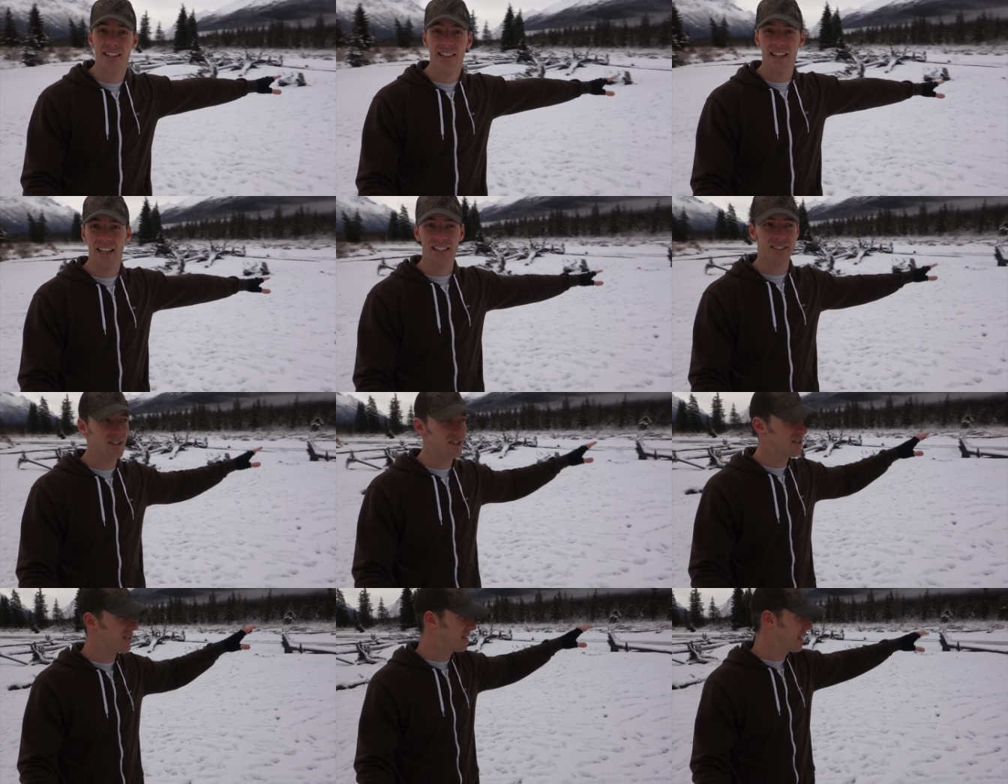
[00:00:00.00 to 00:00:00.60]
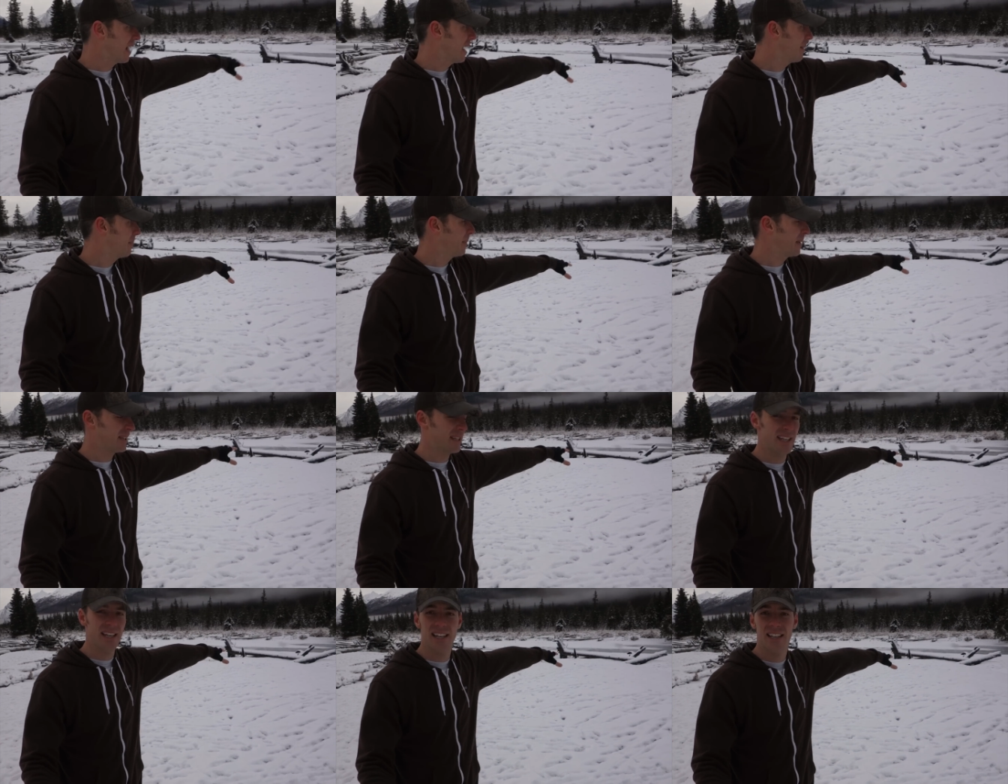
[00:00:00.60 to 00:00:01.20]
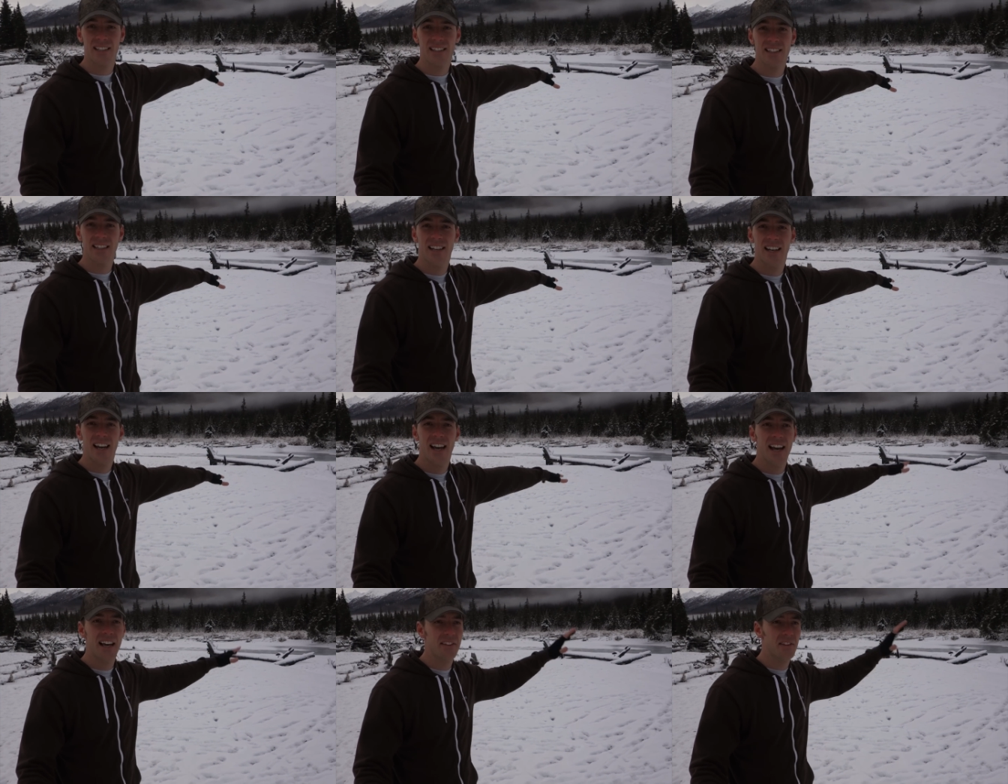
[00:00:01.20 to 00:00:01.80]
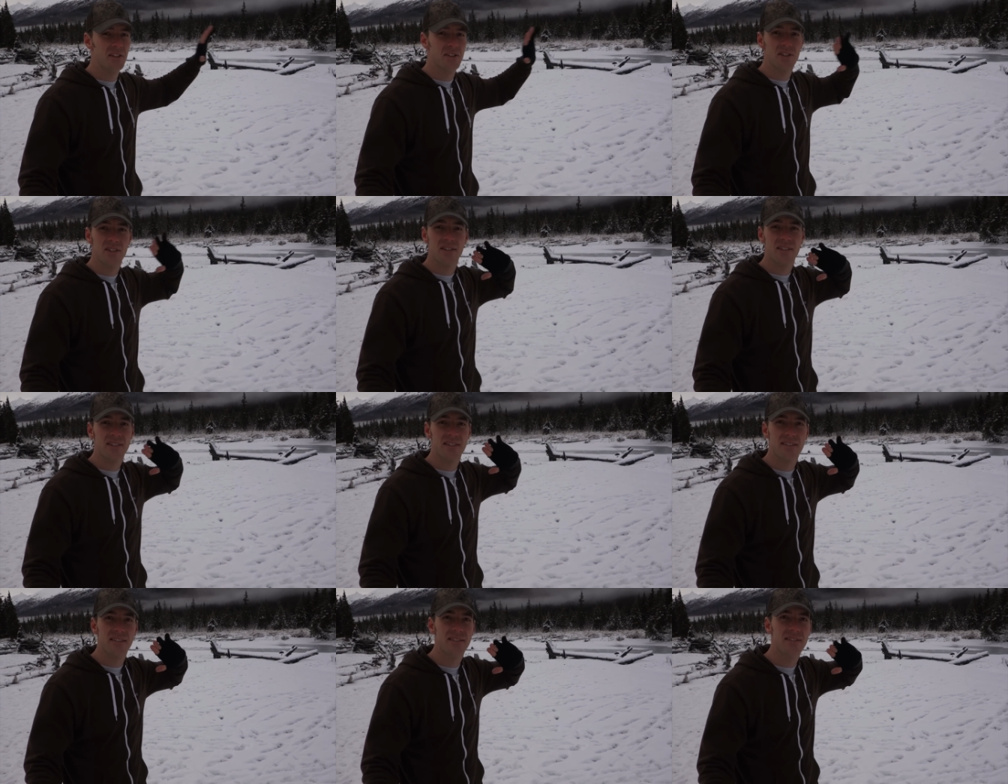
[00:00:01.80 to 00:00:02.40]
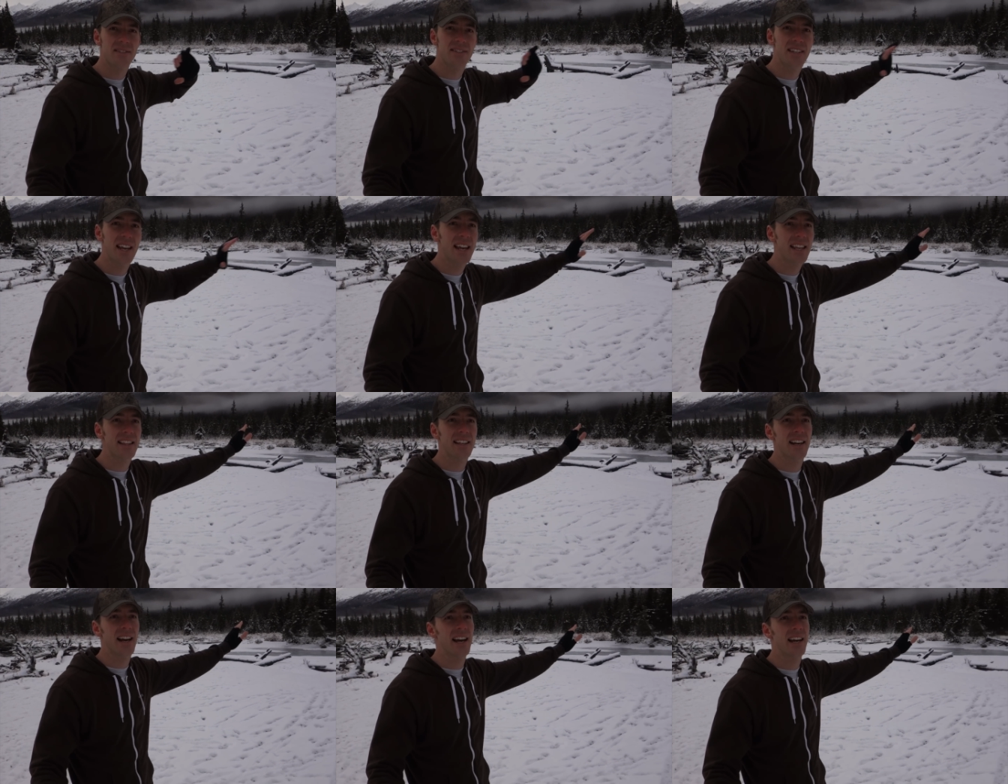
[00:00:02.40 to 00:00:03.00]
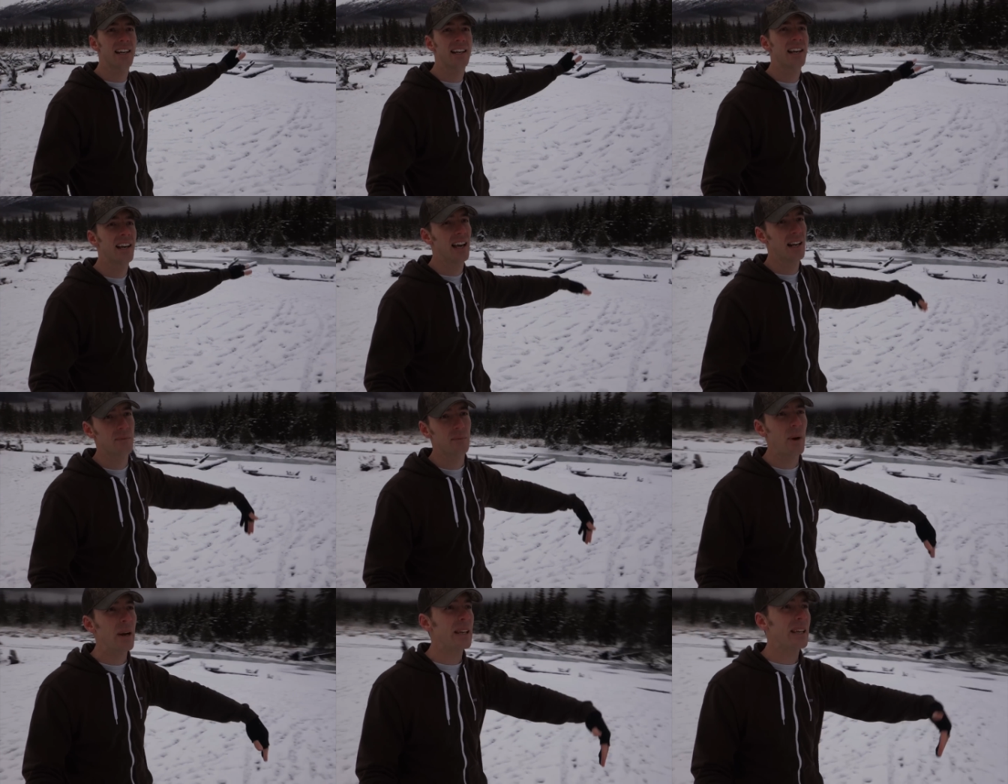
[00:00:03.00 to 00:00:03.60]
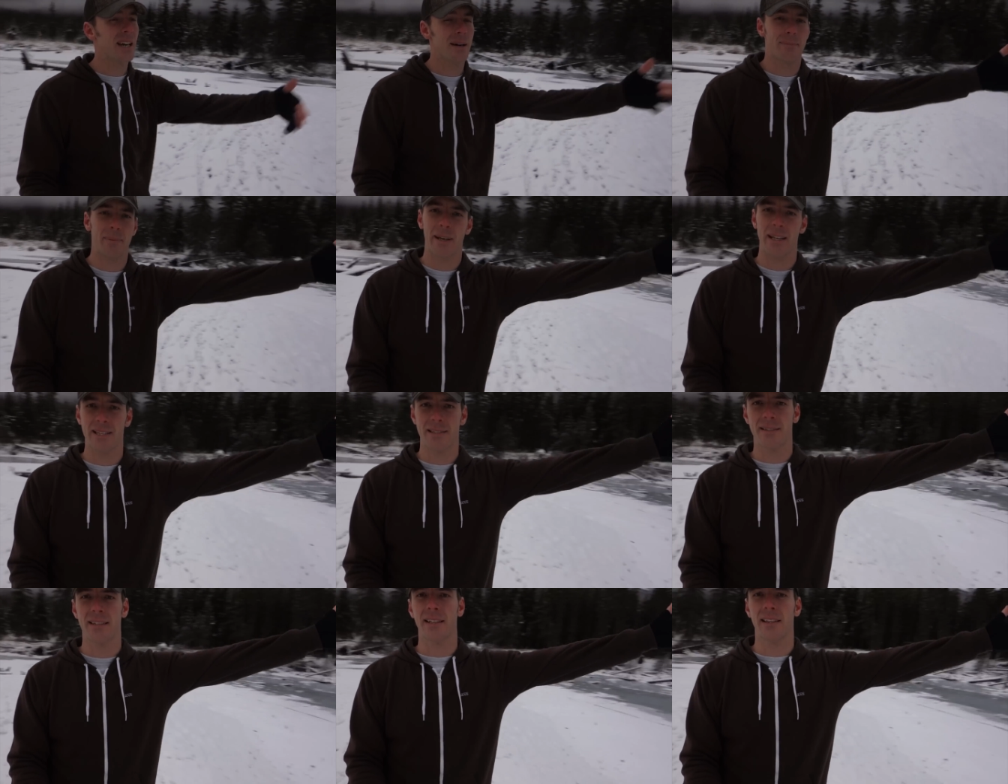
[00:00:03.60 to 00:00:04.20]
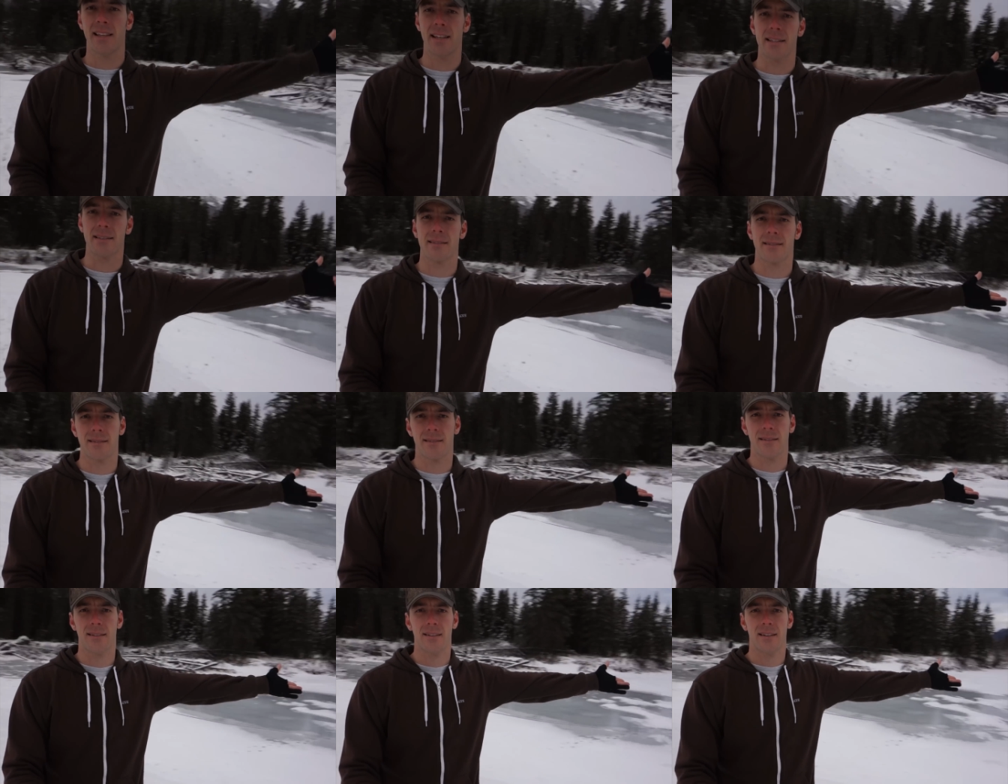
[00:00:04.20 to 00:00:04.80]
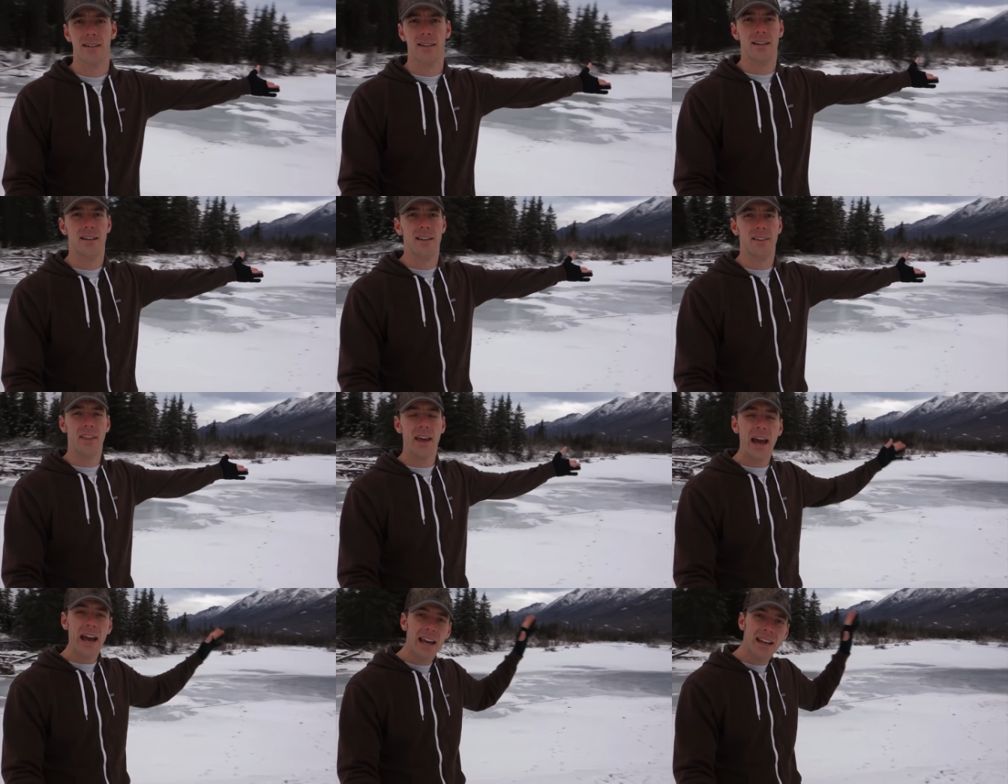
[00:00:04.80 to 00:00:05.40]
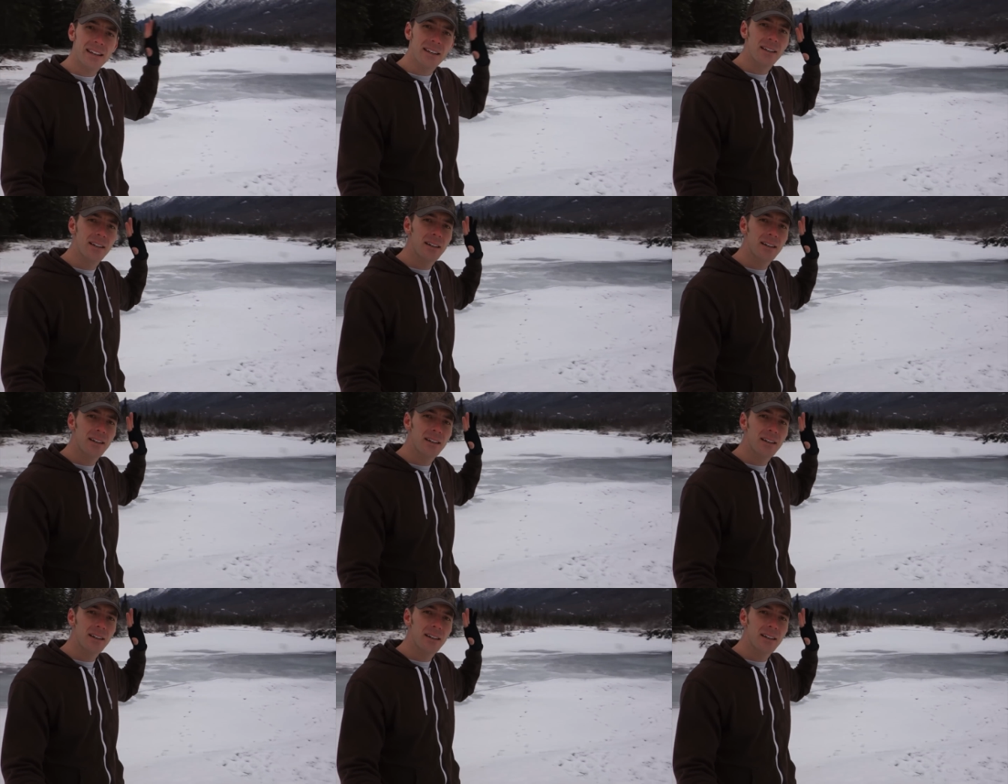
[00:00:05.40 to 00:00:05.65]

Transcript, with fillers: like, just set up a tent and then just stay the night and wake up and see this. That.